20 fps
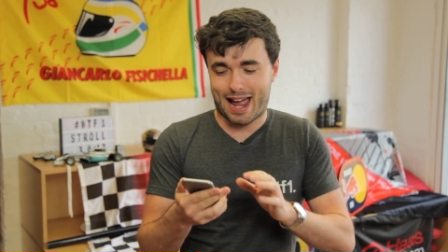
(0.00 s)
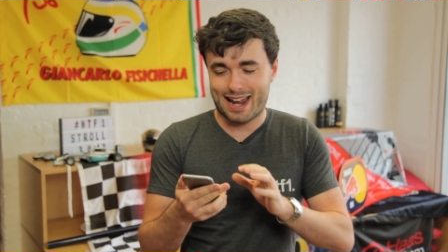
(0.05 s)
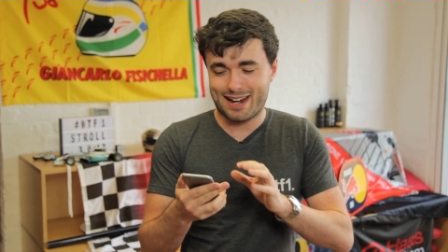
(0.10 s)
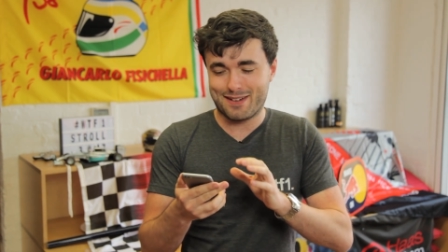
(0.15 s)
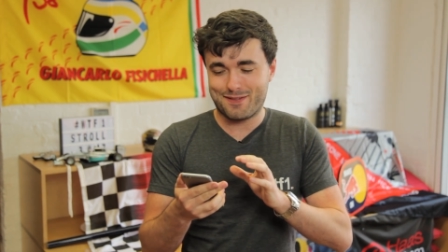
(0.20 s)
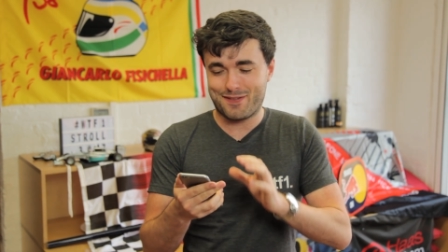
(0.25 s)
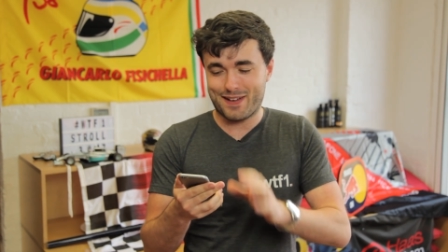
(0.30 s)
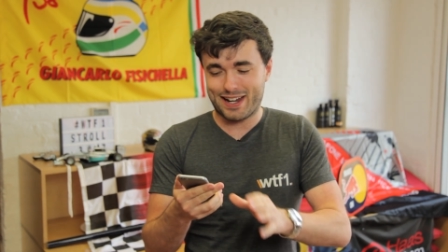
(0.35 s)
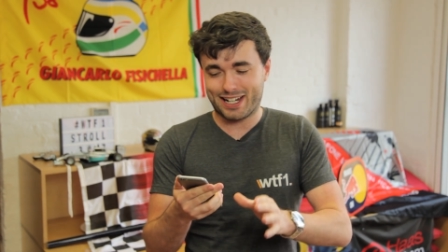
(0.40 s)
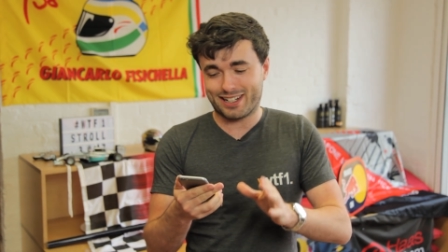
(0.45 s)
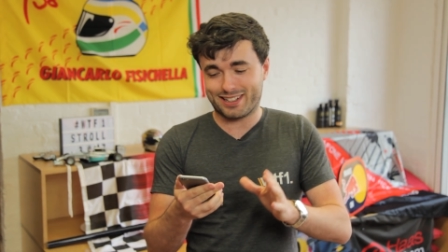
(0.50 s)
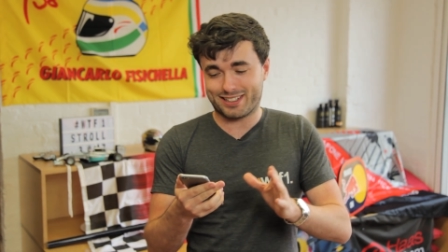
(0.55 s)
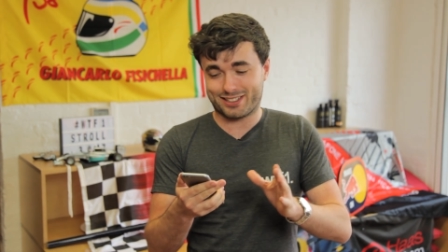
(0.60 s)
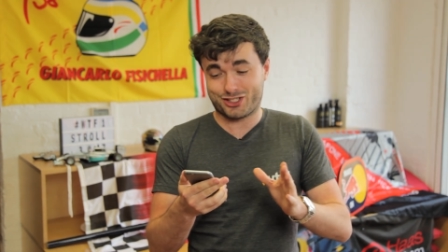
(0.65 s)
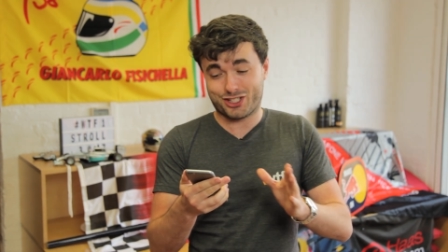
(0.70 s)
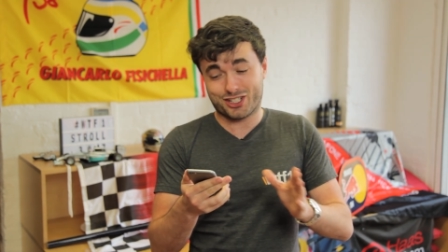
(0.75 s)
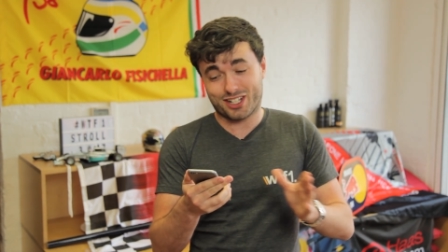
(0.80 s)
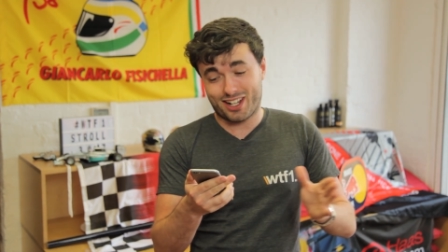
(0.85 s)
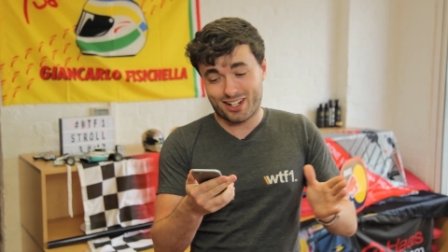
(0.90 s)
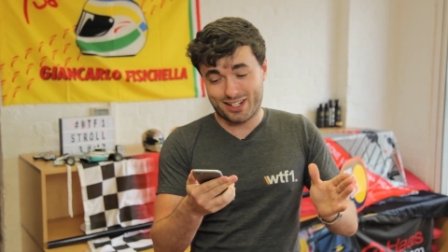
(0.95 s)
And fake
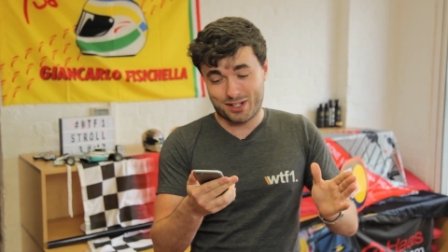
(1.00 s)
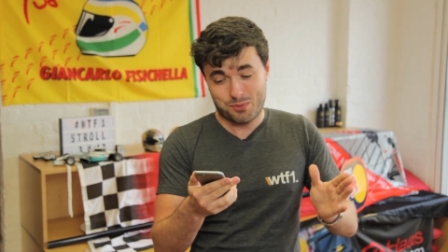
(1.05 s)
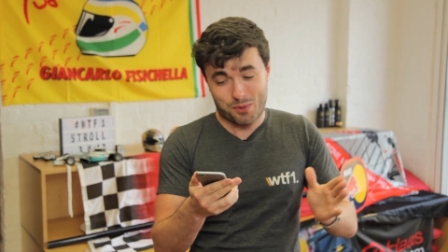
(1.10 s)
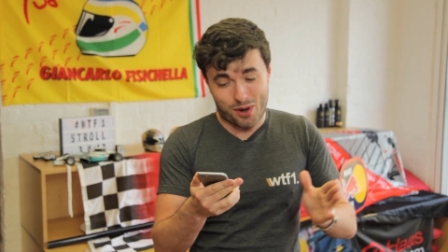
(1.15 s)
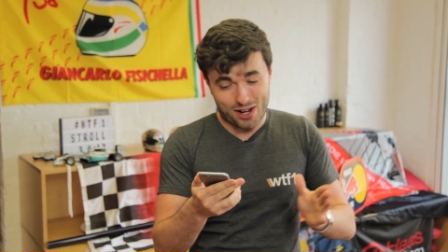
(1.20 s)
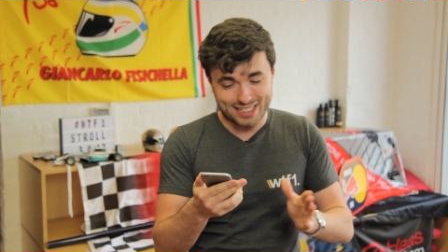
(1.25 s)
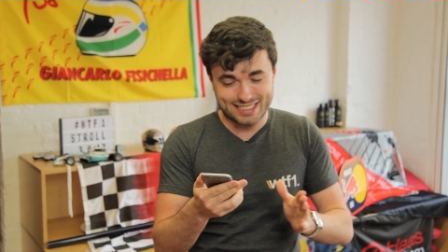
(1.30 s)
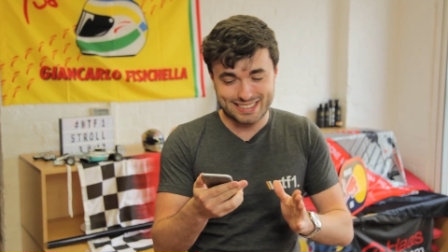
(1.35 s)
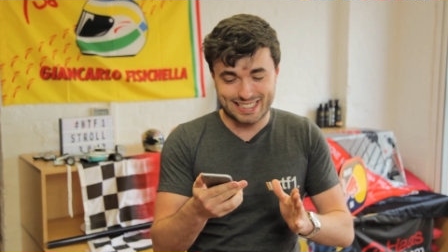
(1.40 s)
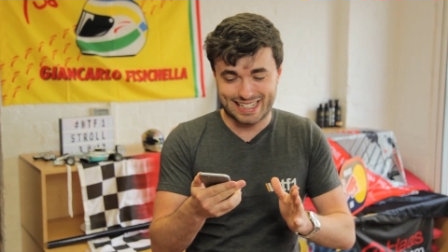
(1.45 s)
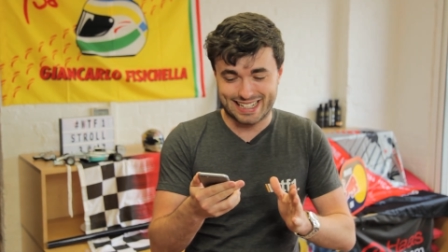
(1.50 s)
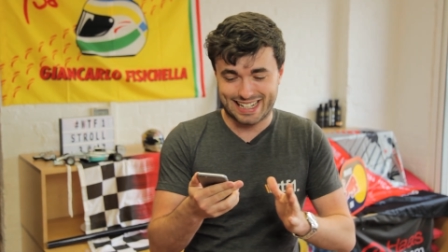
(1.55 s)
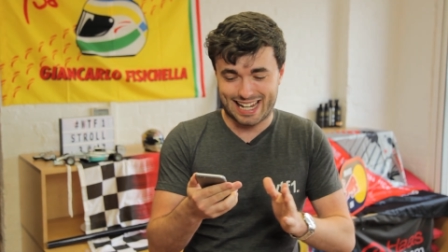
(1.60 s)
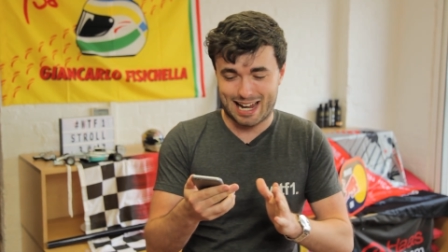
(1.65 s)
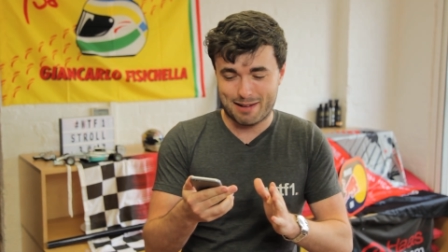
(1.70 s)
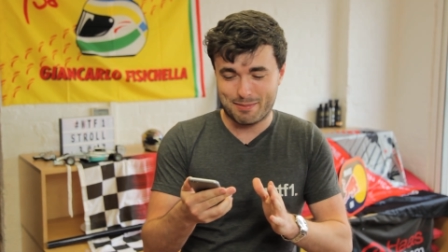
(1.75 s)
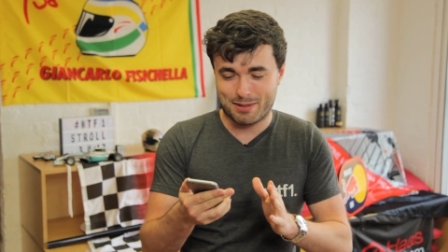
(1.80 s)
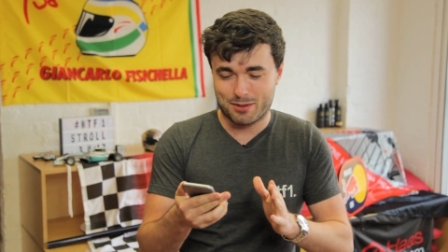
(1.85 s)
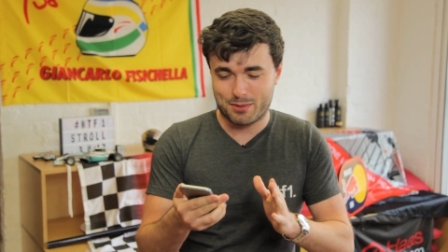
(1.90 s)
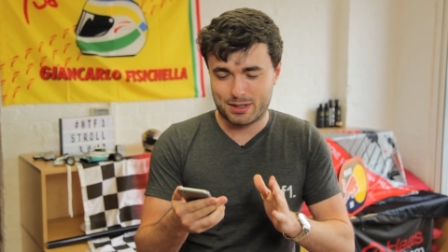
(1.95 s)
Charlie Whiting came in and